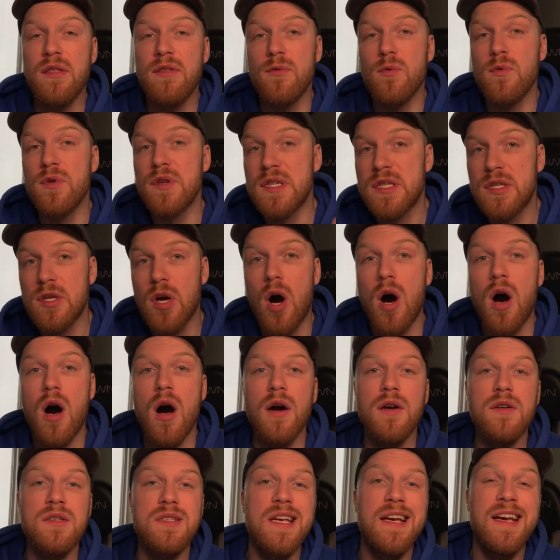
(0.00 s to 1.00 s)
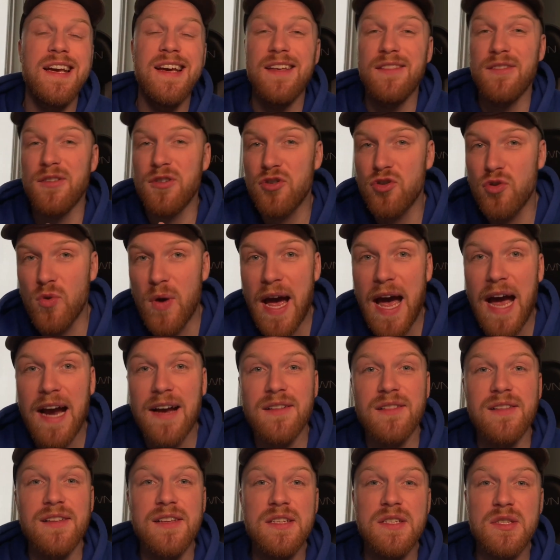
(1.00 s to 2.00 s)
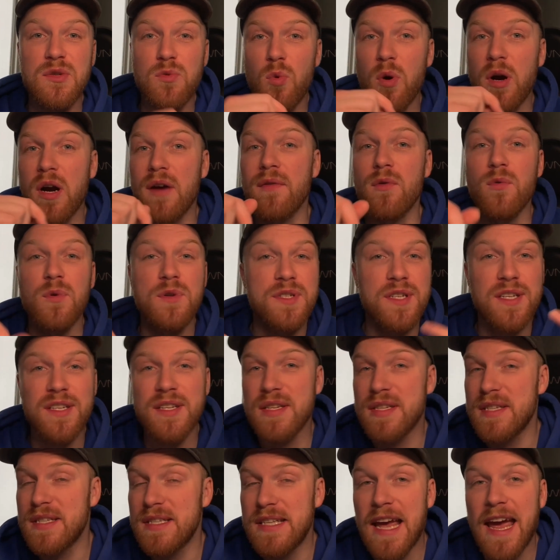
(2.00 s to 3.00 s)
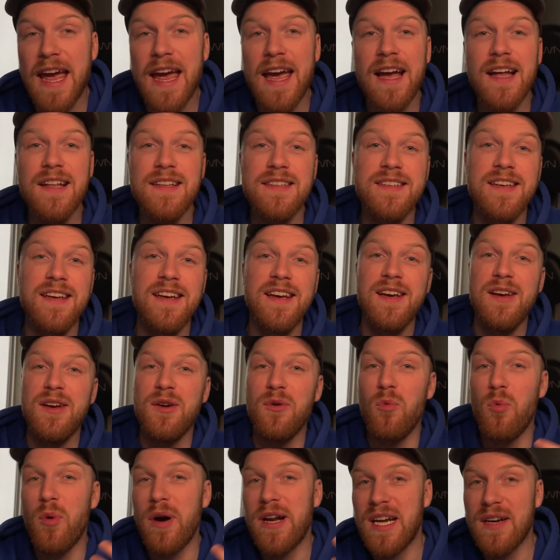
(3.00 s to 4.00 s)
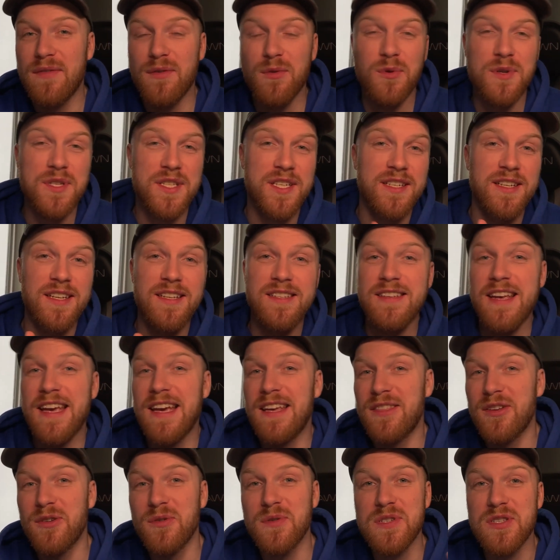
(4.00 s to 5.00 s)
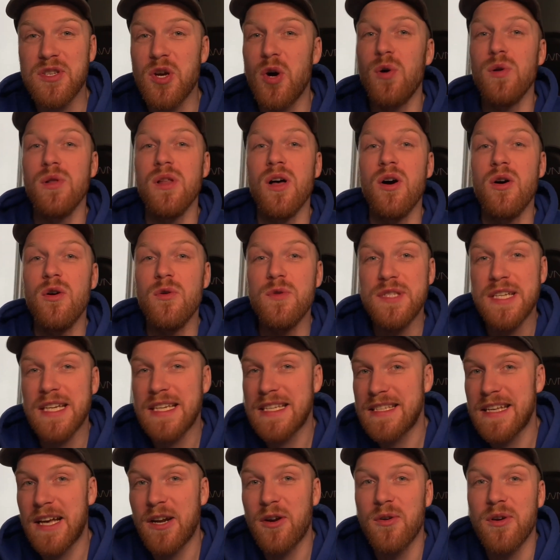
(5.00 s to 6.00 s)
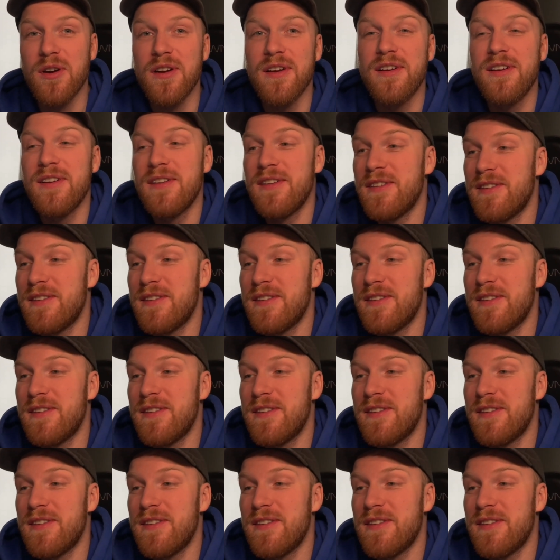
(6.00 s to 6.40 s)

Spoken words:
through the songs, the track list, where everyone's going to stand, when everyone's going to take their solos, etc.